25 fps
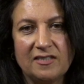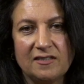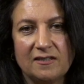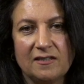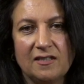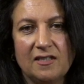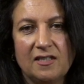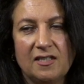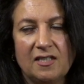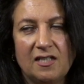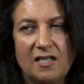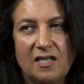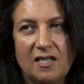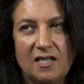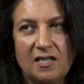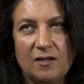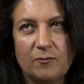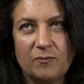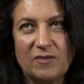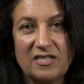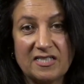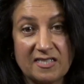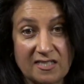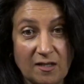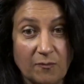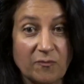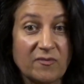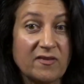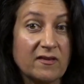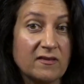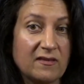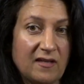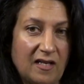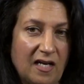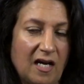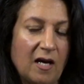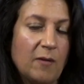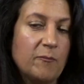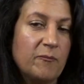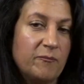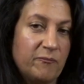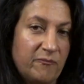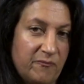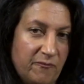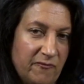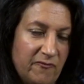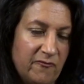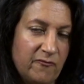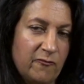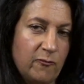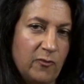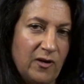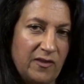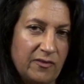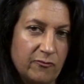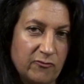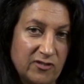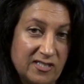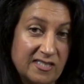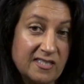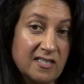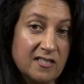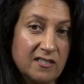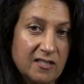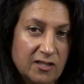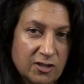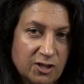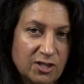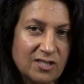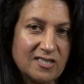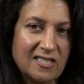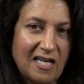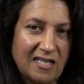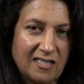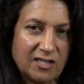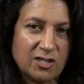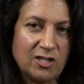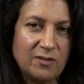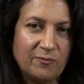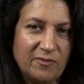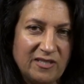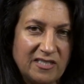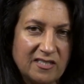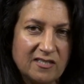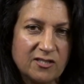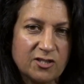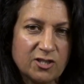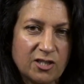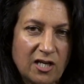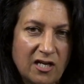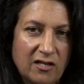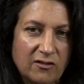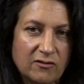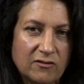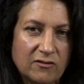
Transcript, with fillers: So that community feel, that family feel, is something that